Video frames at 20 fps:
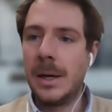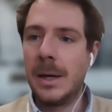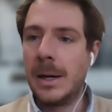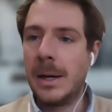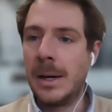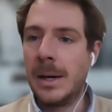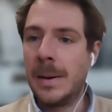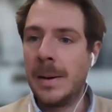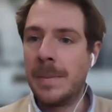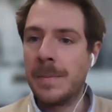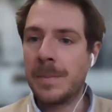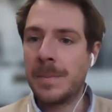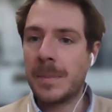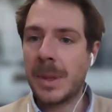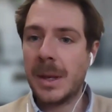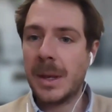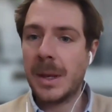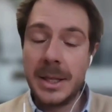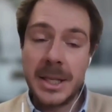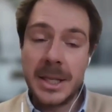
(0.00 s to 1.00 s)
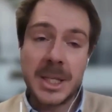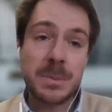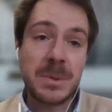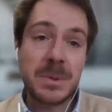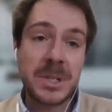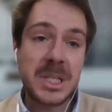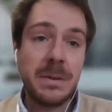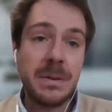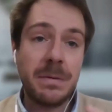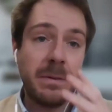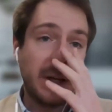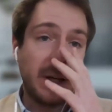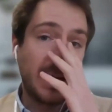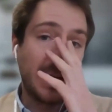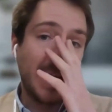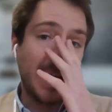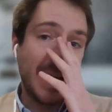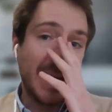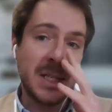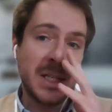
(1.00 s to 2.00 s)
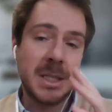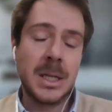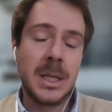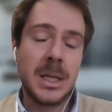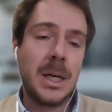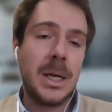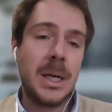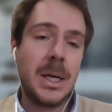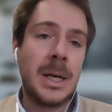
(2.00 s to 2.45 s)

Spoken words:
In this specific case,